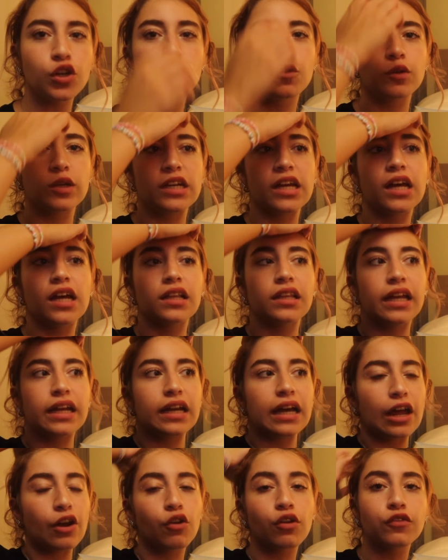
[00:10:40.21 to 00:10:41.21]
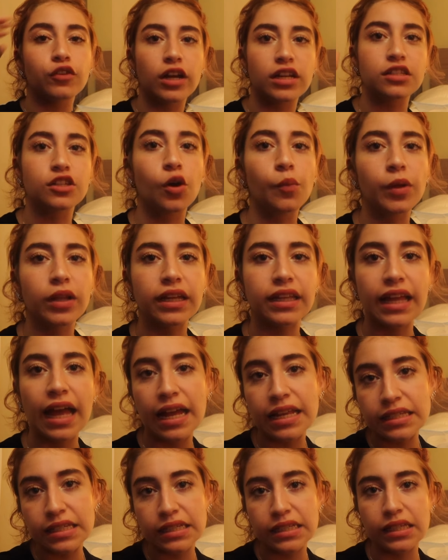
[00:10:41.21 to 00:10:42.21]
Korea, like I don't know if you guys know, but like the
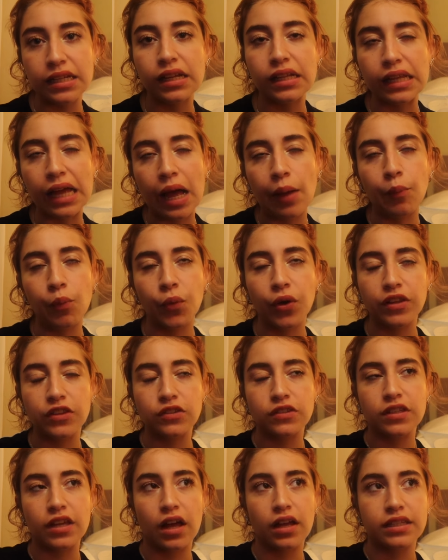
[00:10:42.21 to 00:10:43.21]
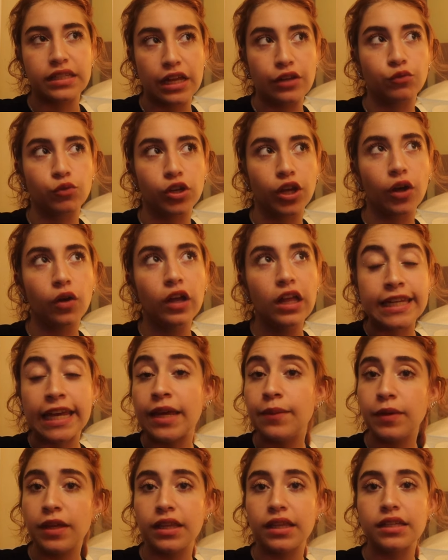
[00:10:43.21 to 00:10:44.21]
NCT collab with Sanrio,
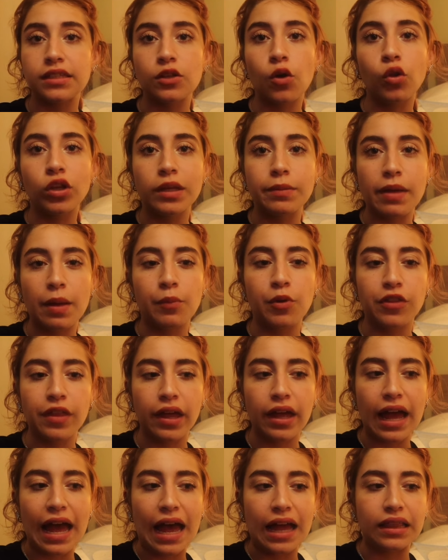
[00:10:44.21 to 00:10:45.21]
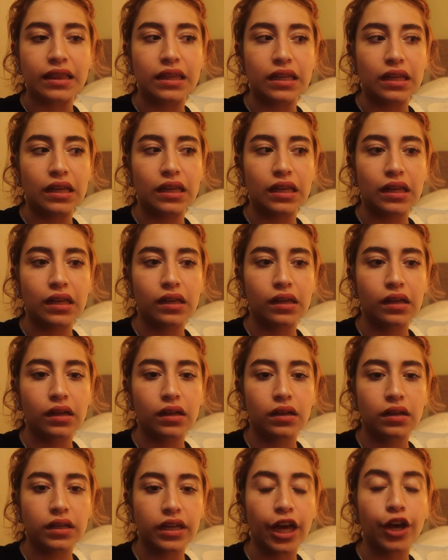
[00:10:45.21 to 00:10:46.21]
Taemin is the only member that had the
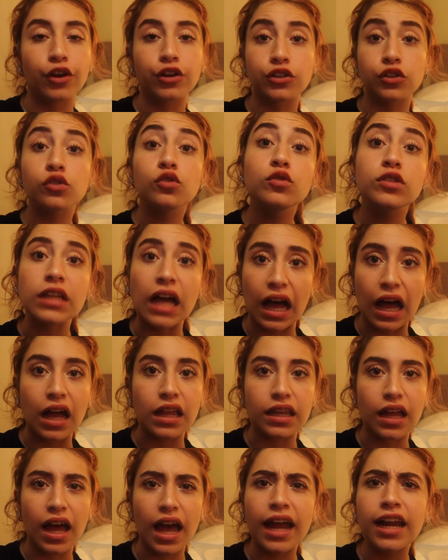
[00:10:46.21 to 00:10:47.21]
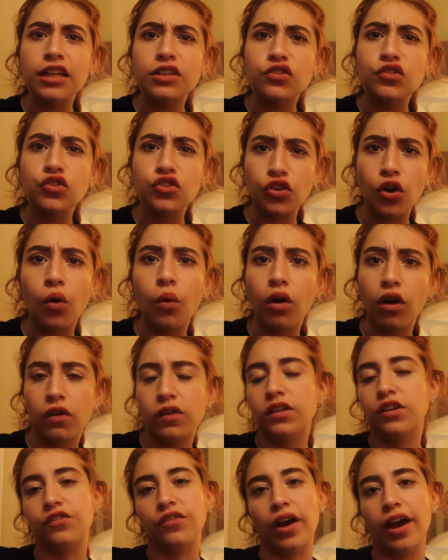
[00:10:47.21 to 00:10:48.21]
character Usahana and it's so
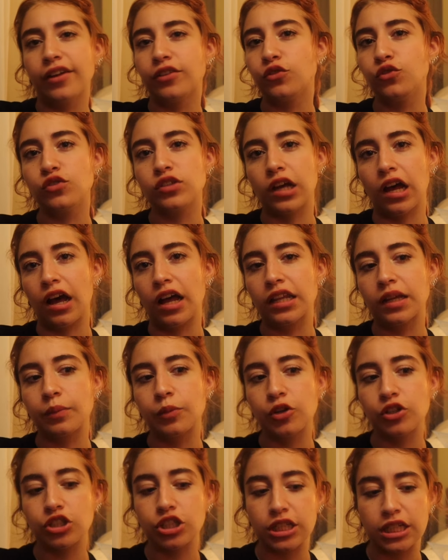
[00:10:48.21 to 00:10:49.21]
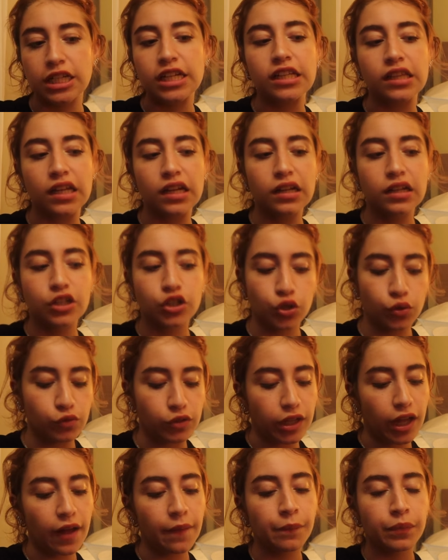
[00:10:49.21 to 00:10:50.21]
hard to find Usahana merch in
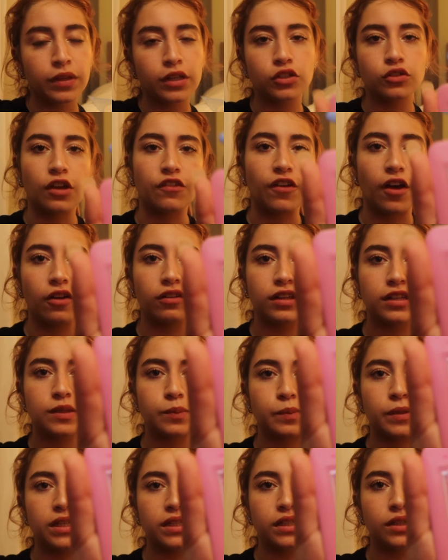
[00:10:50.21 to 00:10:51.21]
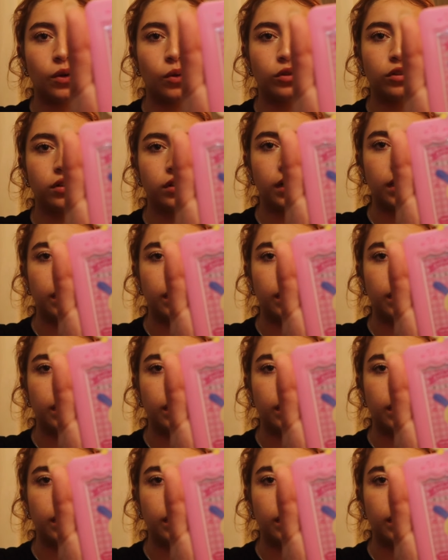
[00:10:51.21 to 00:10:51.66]
Korea. So I found this PC holder